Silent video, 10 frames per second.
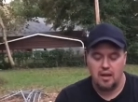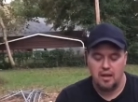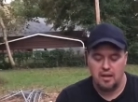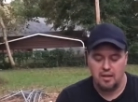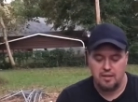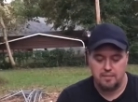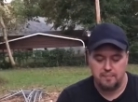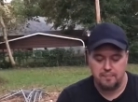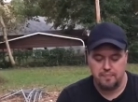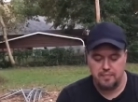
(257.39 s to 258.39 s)

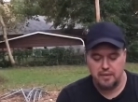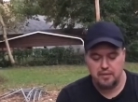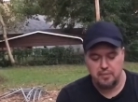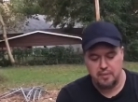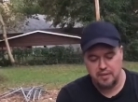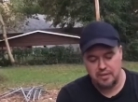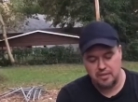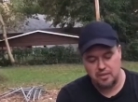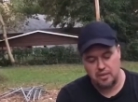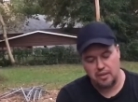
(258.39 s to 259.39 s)
You put
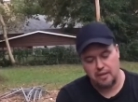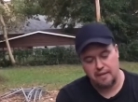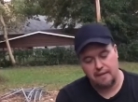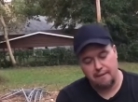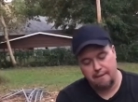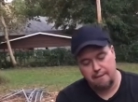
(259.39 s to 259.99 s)
these on